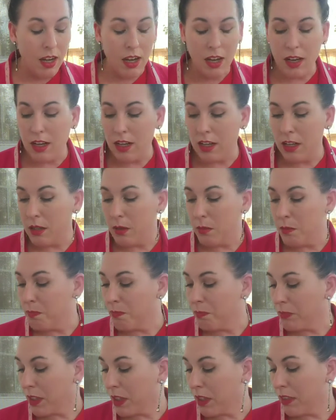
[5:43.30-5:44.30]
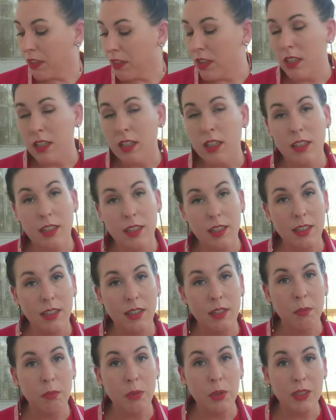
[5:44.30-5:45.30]

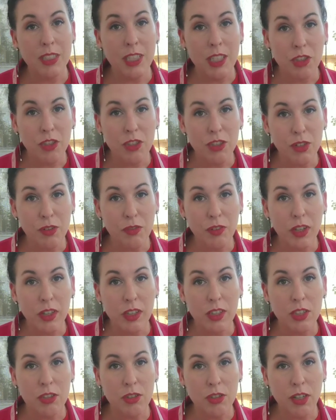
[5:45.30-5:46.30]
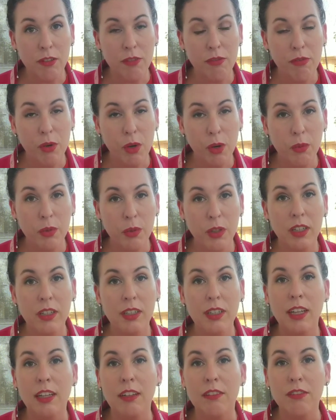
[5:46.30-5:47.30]
the procedures are very
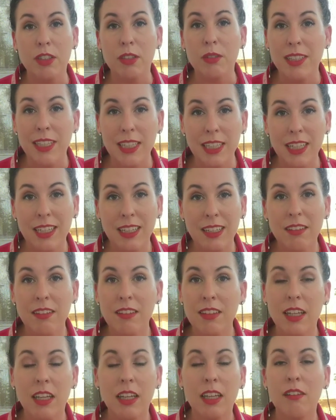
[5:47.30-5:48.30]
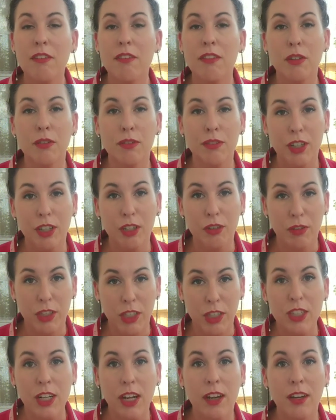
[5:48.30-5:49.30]
straightforward. If you need anything, feel free to
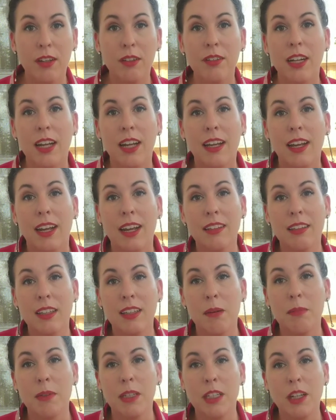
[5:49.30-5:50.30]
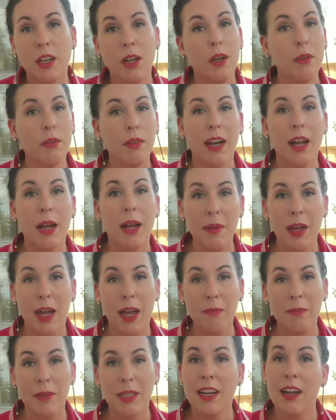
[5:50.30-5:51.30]
reach out and let me know, and I'm
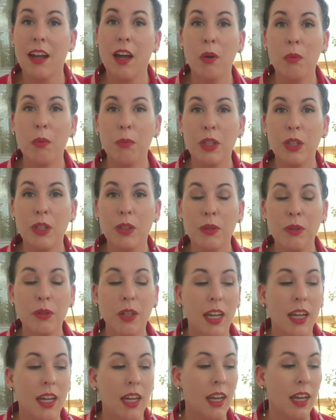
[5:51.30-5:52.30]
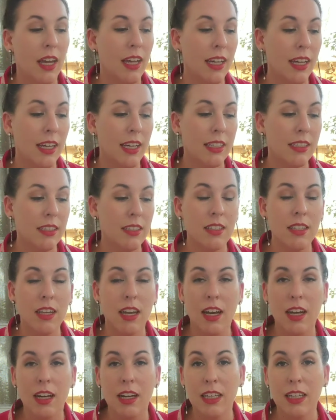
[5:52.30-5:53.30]
happy to help you. And
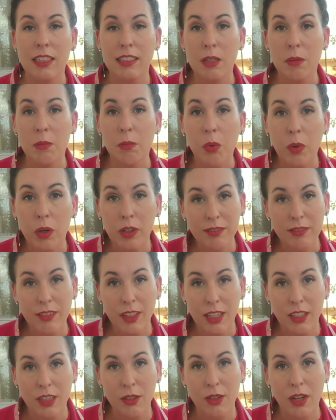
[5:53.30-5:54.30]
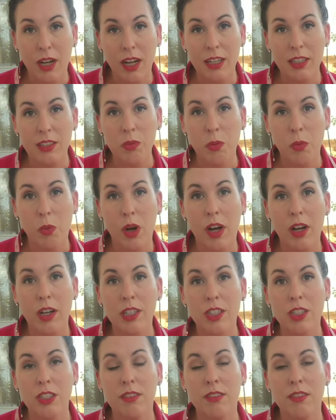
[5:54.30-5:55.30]
it's important that you guys
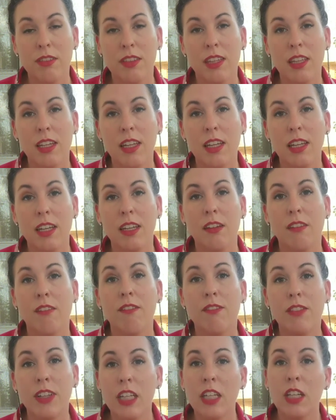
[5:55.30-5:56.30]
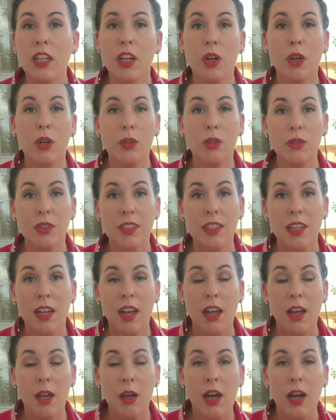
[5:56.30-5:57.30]
watch the videos
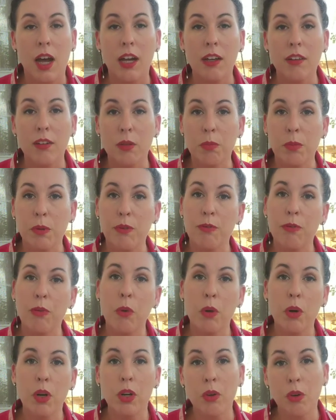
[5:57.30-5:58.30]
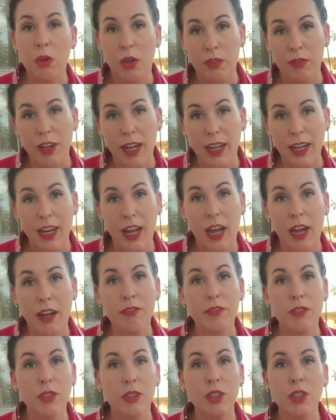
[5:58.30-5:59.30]
either before or right
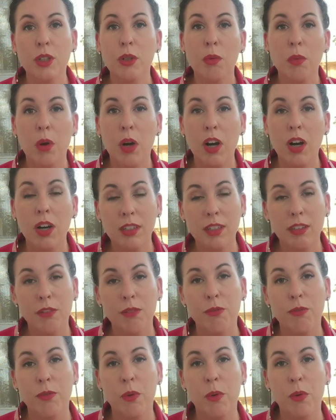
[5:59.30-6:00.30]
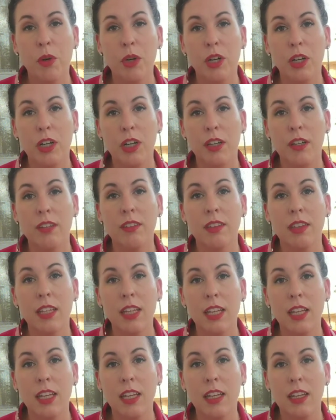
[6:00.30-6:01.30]
after your walk for
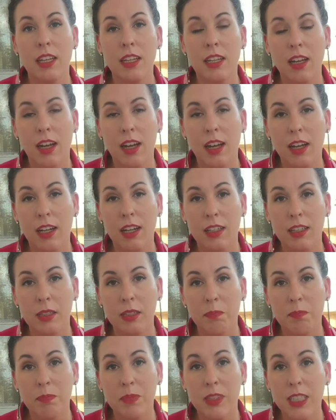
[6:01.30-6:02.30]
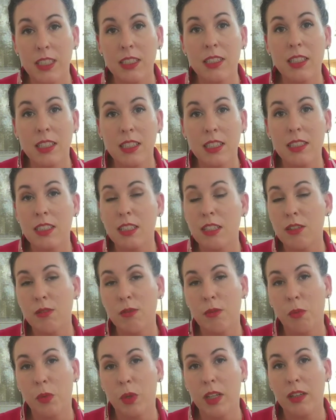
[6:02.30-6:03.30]
the distance
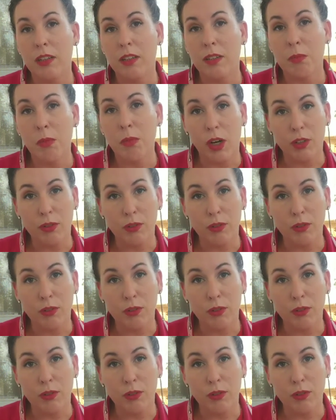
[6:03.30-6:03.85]
with Mark